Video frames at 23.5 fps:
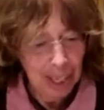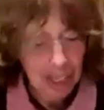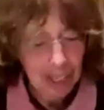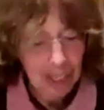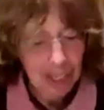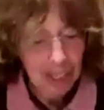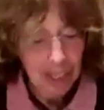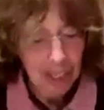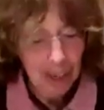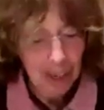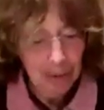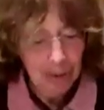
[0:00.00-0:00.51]

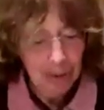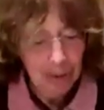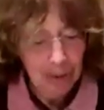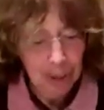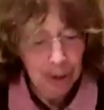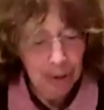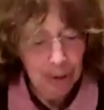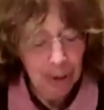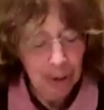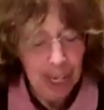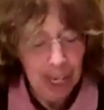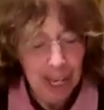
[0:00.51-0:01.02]
David
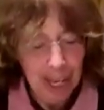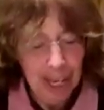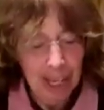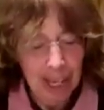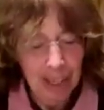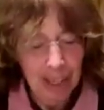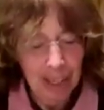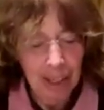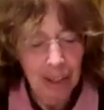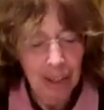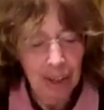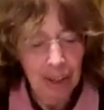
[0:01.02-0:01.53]

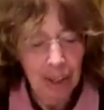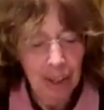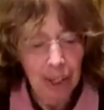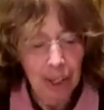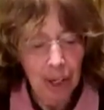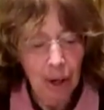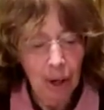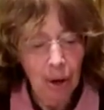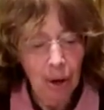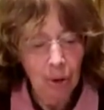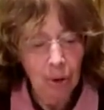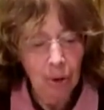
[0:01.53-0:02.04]
created
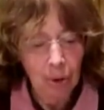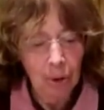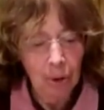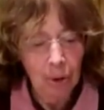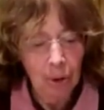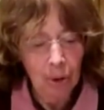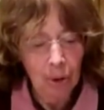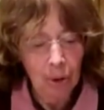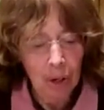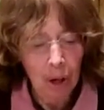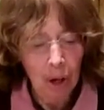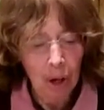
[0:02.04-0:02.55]
the
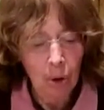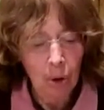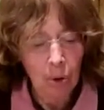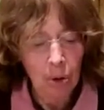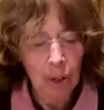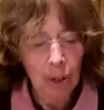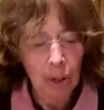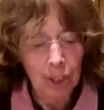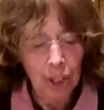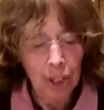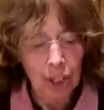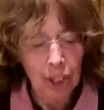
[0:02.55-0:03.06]
Ola Shel